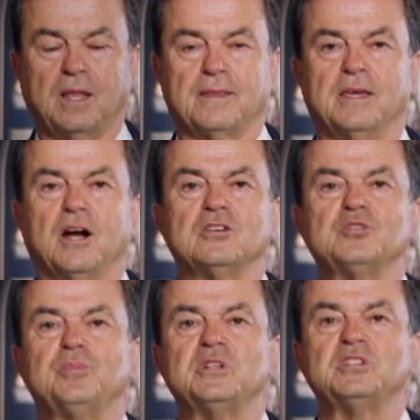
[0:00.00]
The
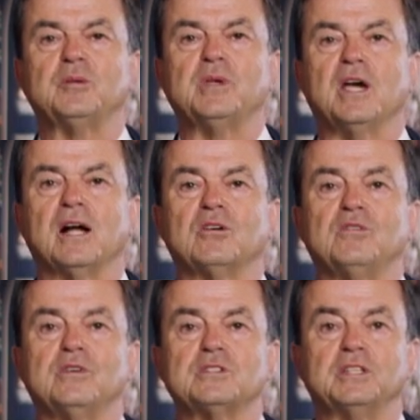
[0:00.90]
Archbishop
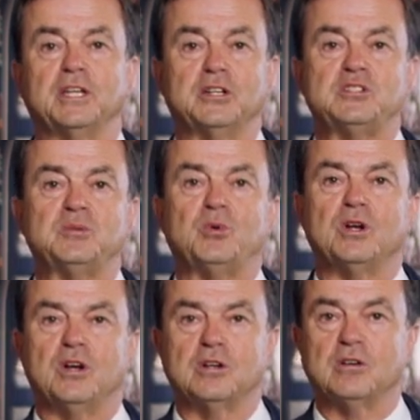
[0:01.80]
Iakovos Leadership one
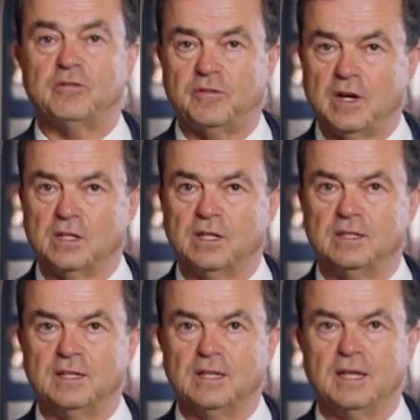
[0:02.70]
hundred Fund,
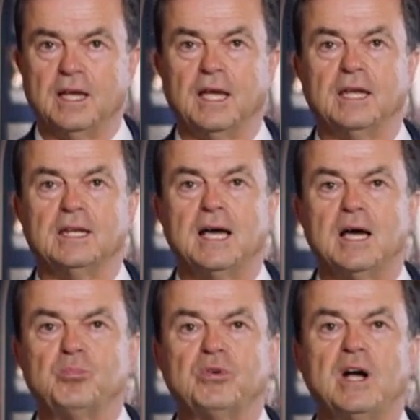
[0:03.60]
a
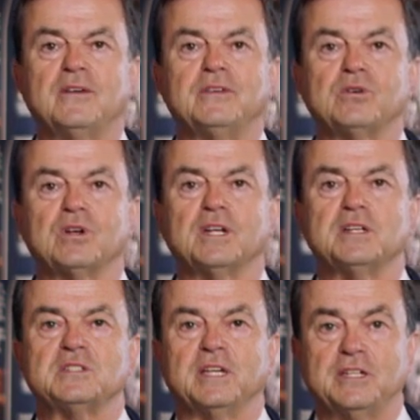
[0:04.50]
nonprofit
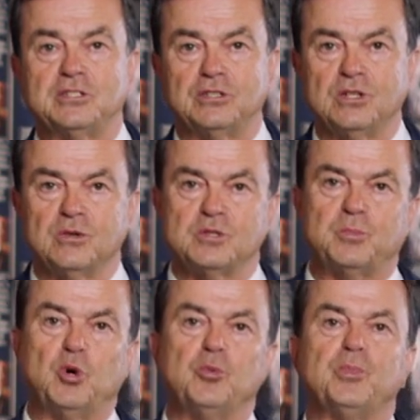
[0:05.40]
organization whose
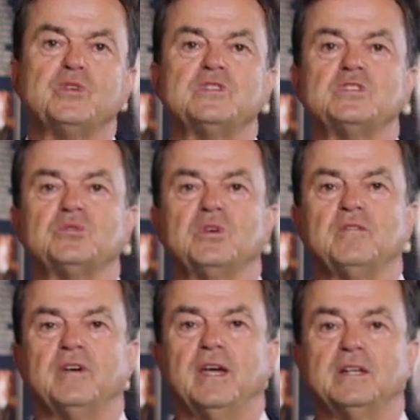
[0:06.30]
purpose is to
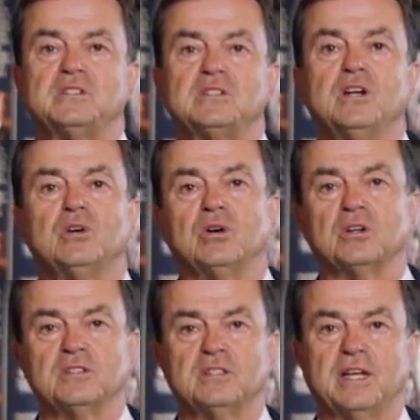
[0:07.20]
advance
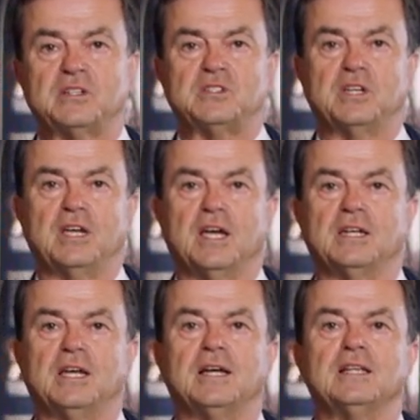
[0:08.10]
Orthodoxy and
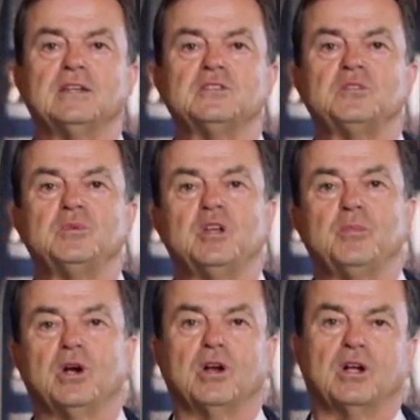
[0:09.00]
Hellenism in
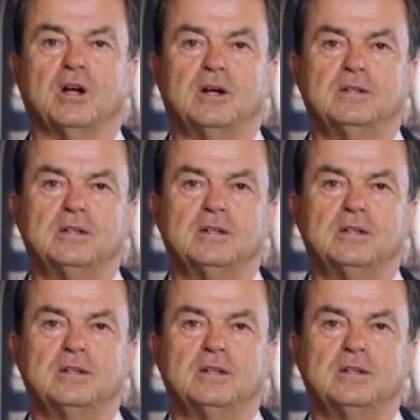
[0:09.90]
America